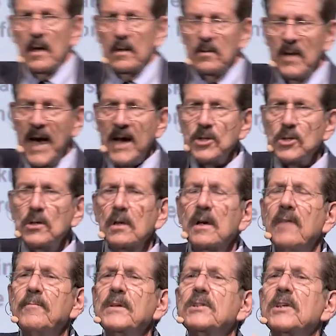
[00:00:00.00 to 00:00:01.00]
National
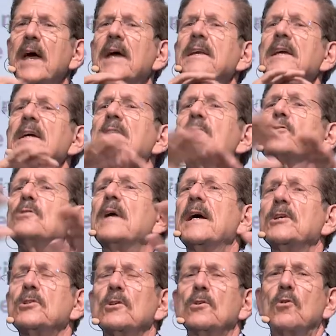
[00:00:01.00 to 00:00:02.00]
governments and
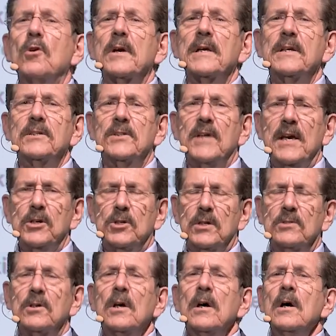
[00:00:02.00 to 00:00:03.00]
international
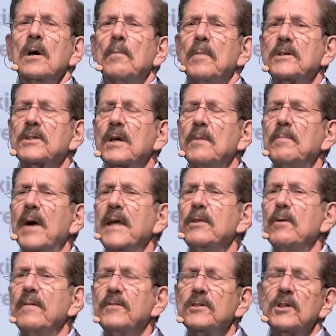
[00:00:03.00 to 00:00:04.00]
organizations must
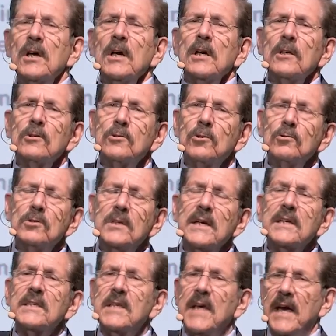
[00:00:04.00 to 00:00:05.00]
combine their efforts to
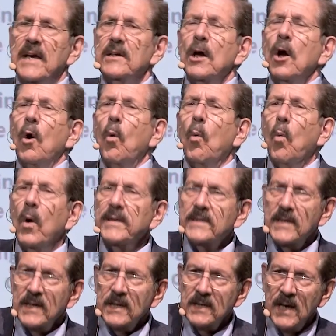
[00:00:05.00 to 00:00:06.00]
dictate
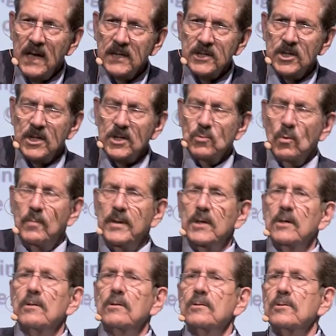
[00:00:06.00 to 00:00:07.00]
what technologies will be
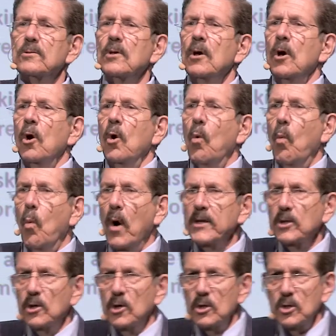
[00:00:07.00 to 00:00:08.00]
used,
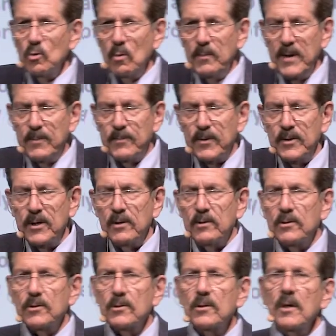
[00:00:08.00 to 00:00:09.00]
what goods will be
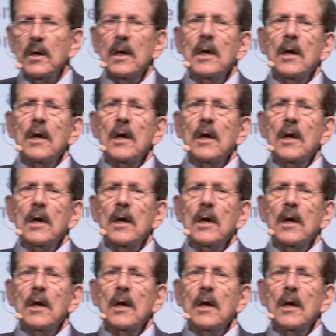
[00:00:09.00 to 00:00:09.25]
produced,